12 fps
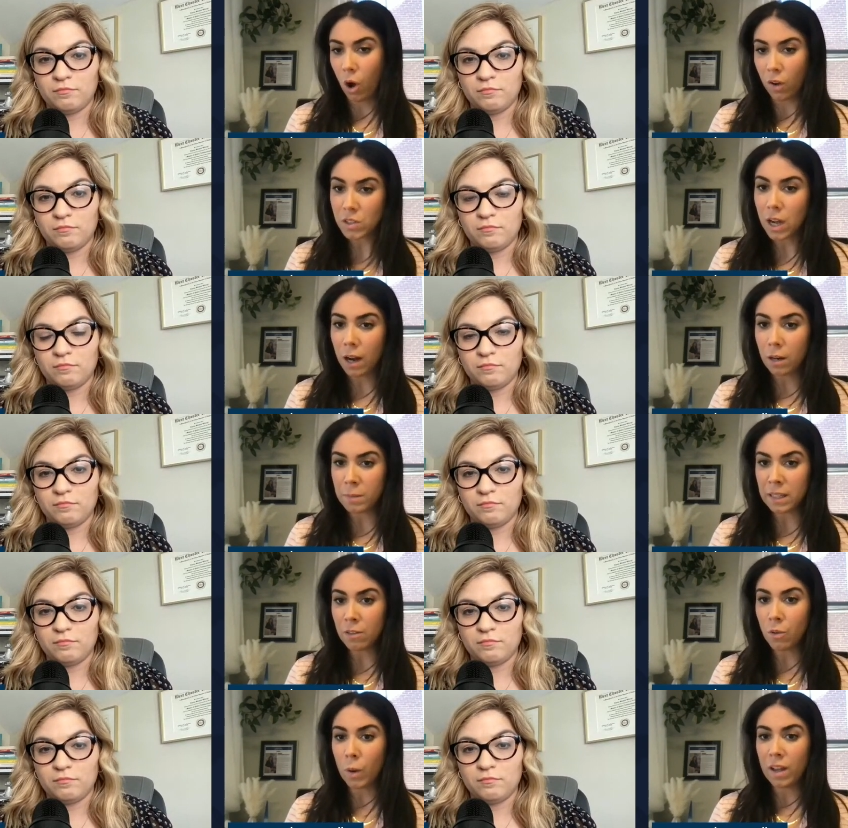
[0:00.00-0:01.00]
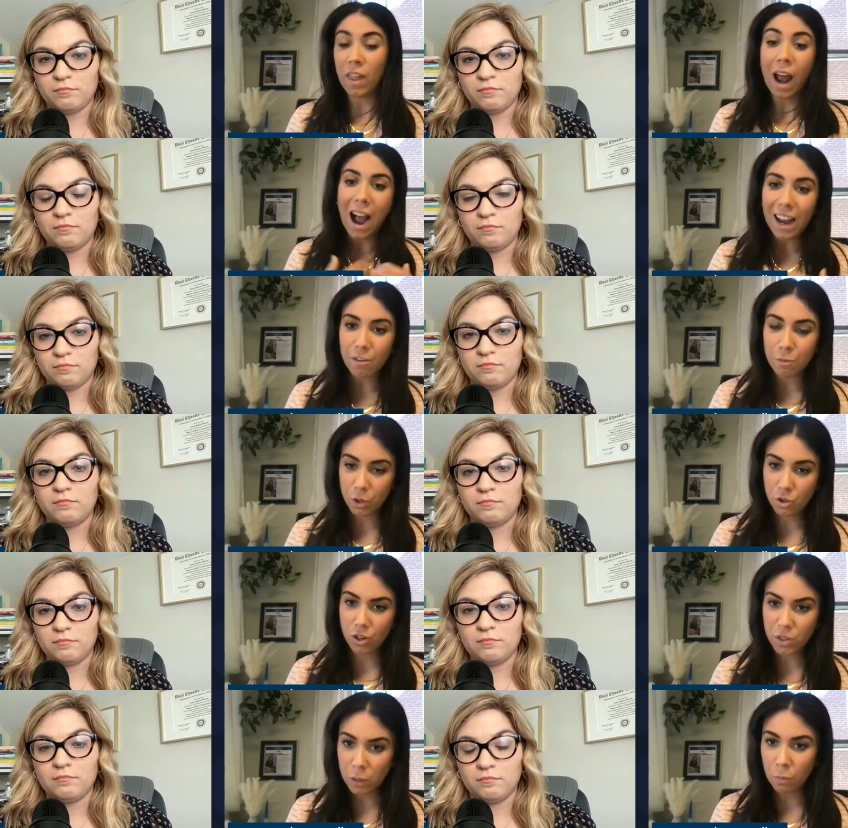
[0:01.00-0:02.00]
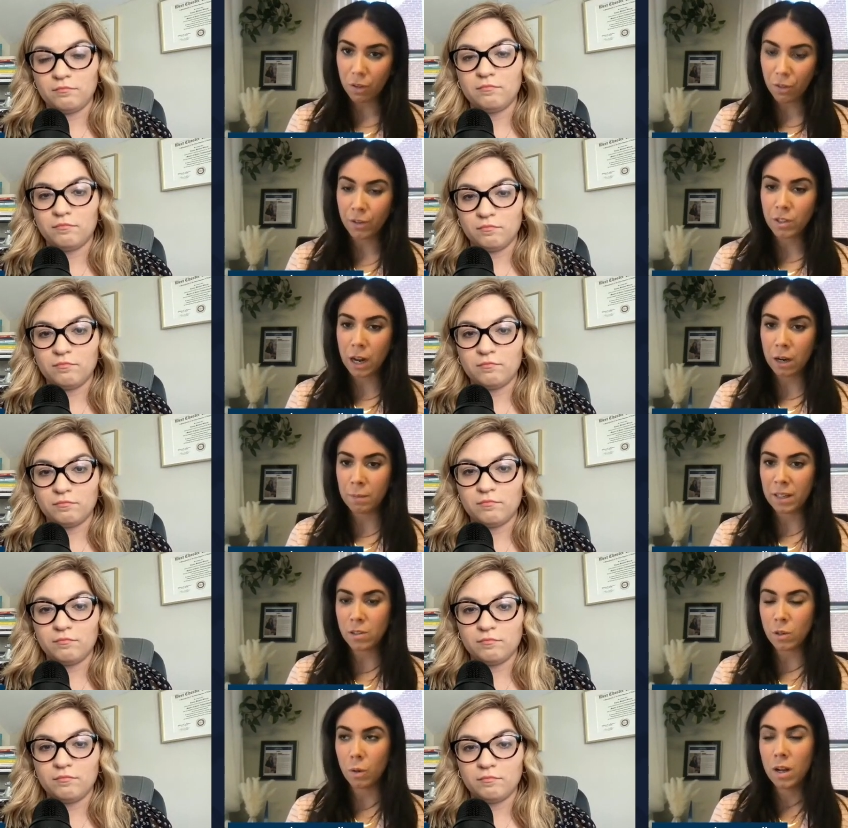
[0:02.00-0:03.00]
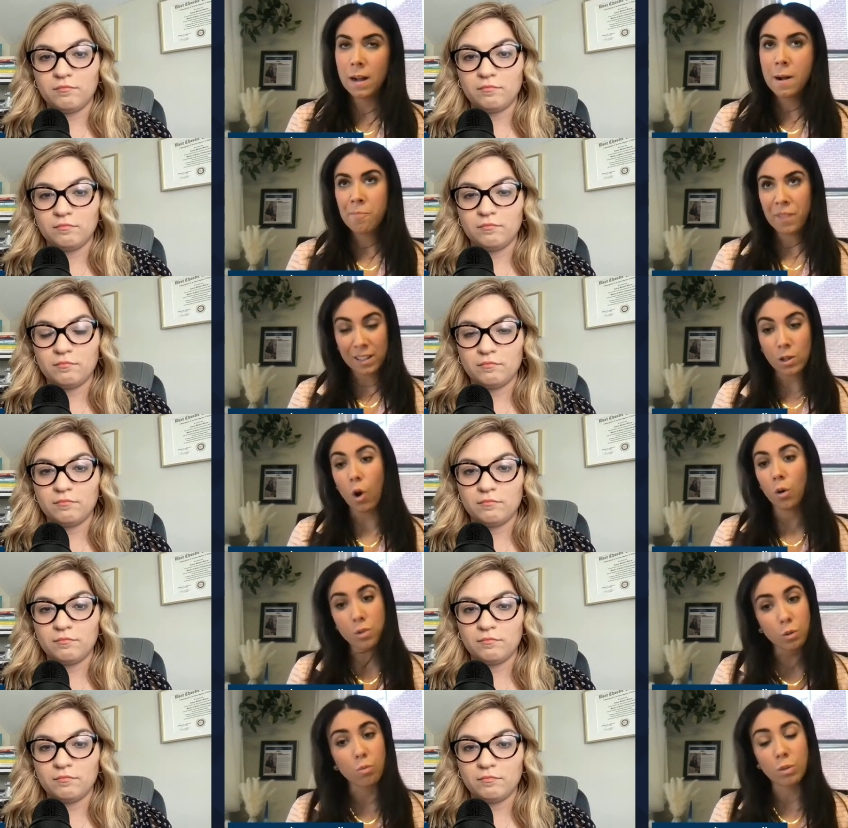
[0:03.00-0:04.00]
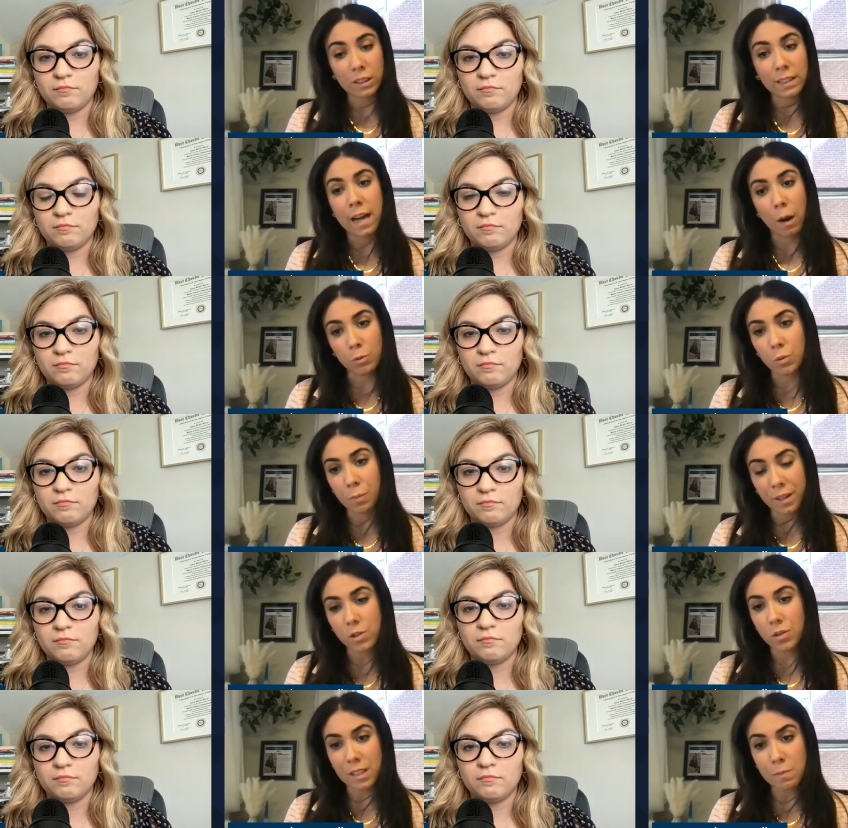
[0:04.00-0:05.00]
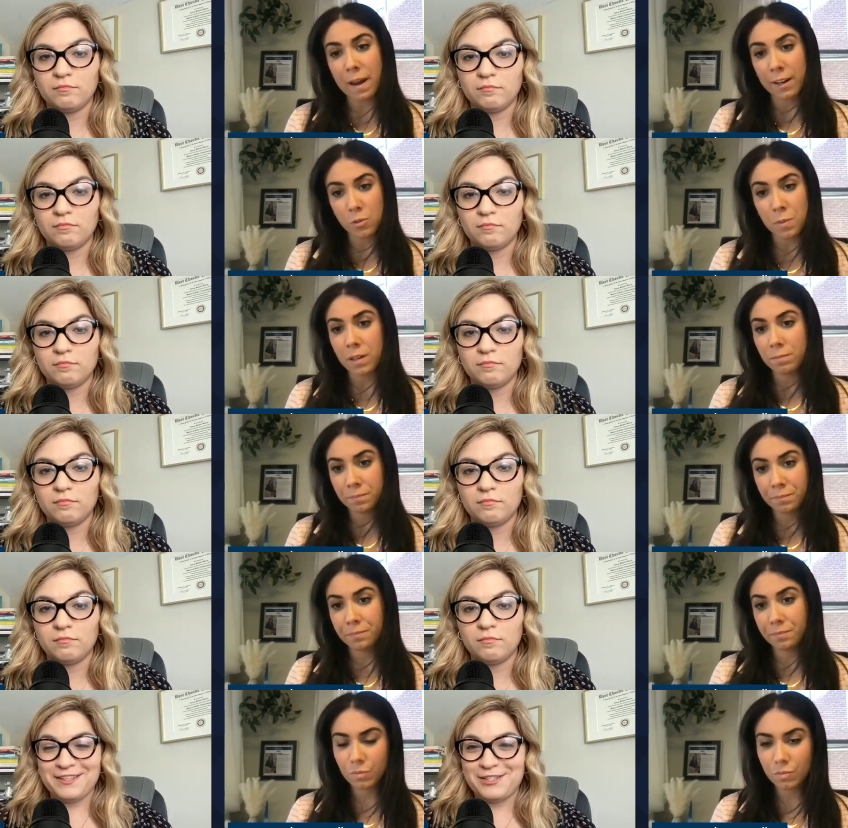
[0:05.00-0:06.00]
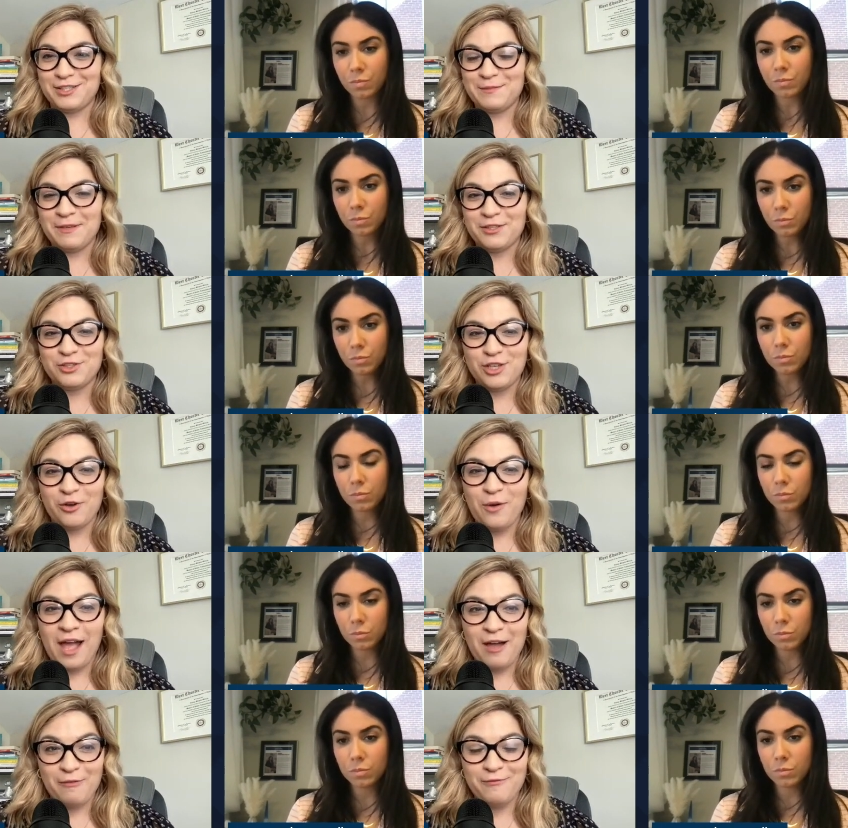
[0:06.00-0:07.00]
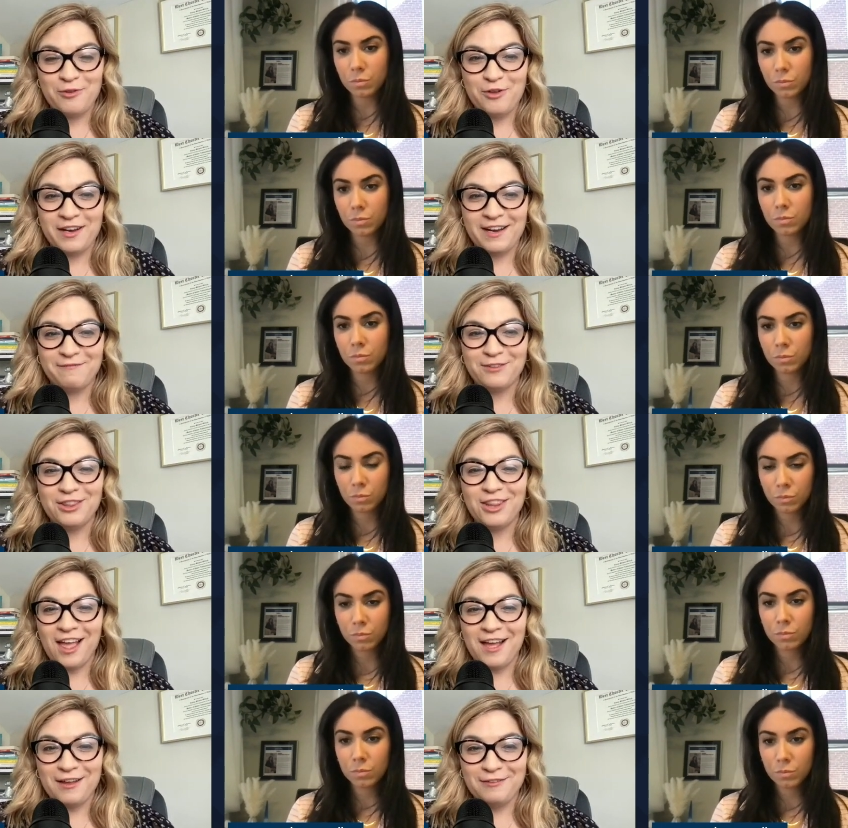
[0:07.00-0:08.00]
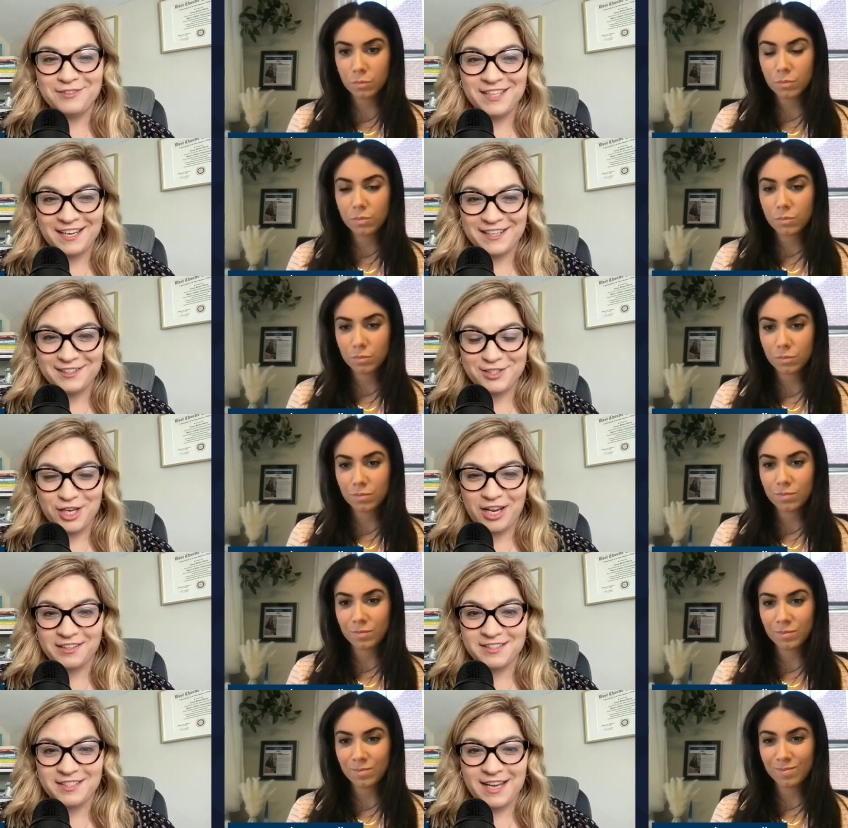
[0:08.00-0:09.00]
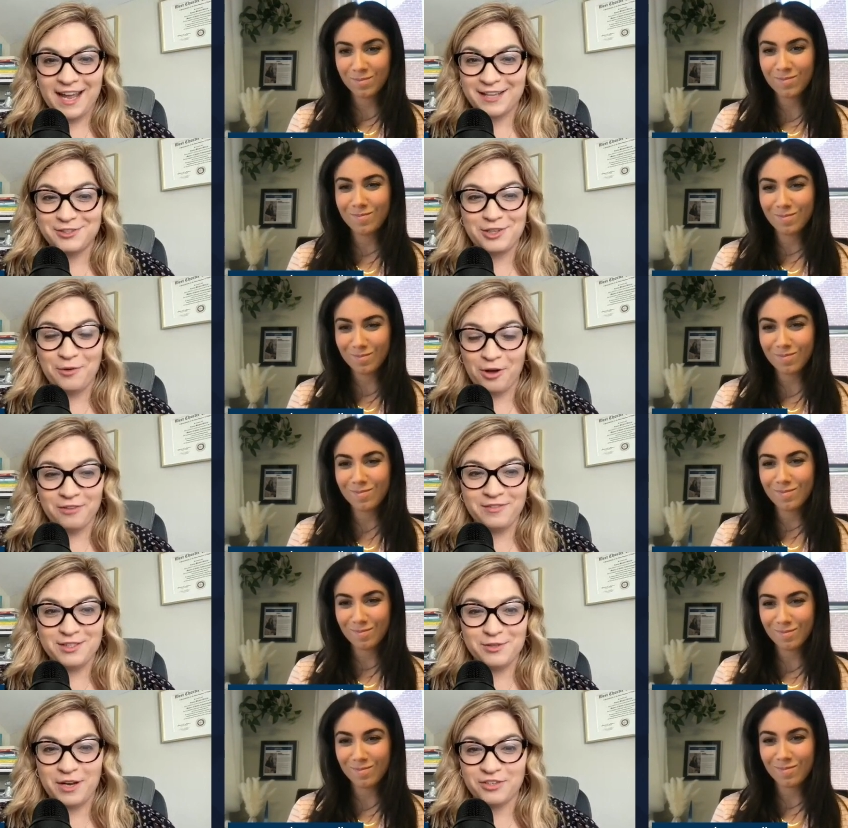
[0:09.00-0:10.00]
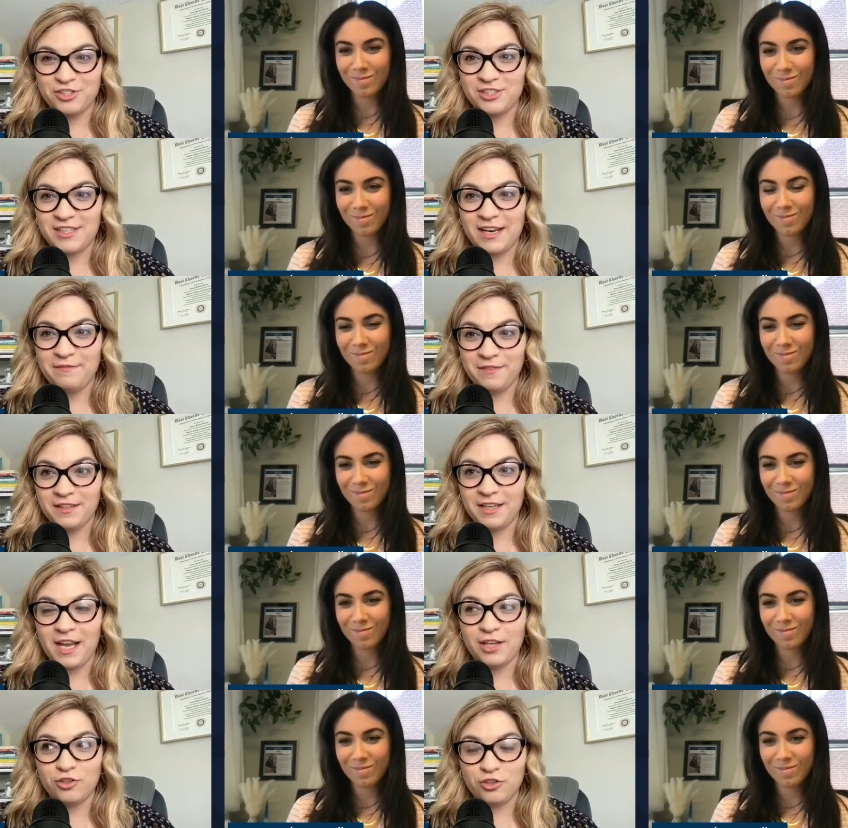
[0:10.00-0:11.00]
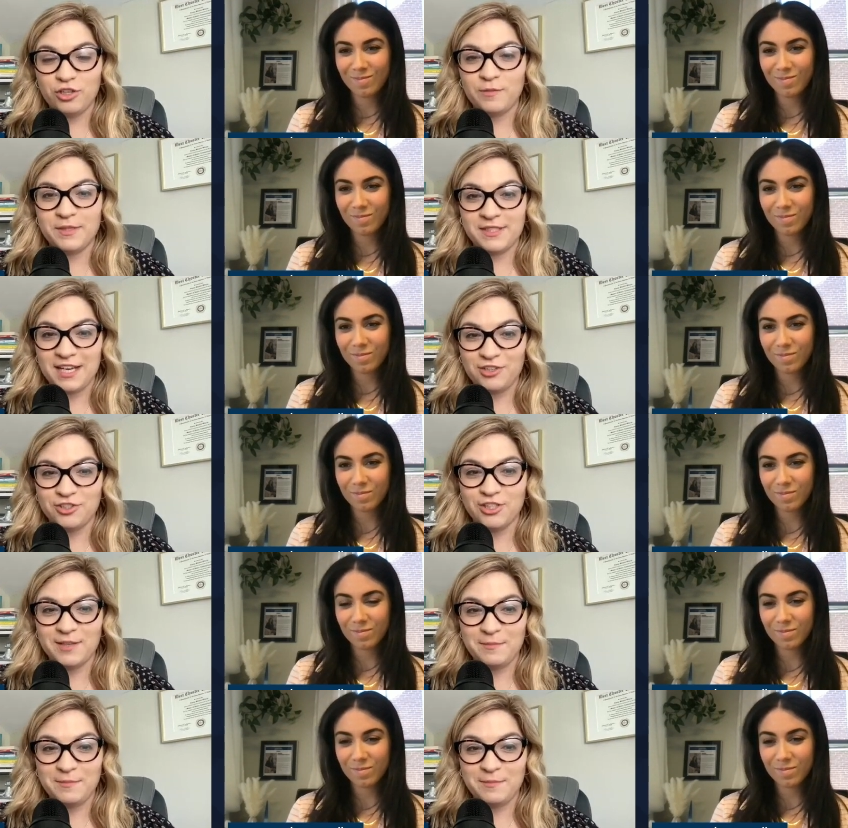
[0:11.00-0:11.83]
Speaker 1: autonomy the way that I've been trusted with autonomy. So that's also really helped with my stress management.
Speaker 2: This has been so helpful, and I've loved getting the chance to ask you all these questions. And I feel like I could potentially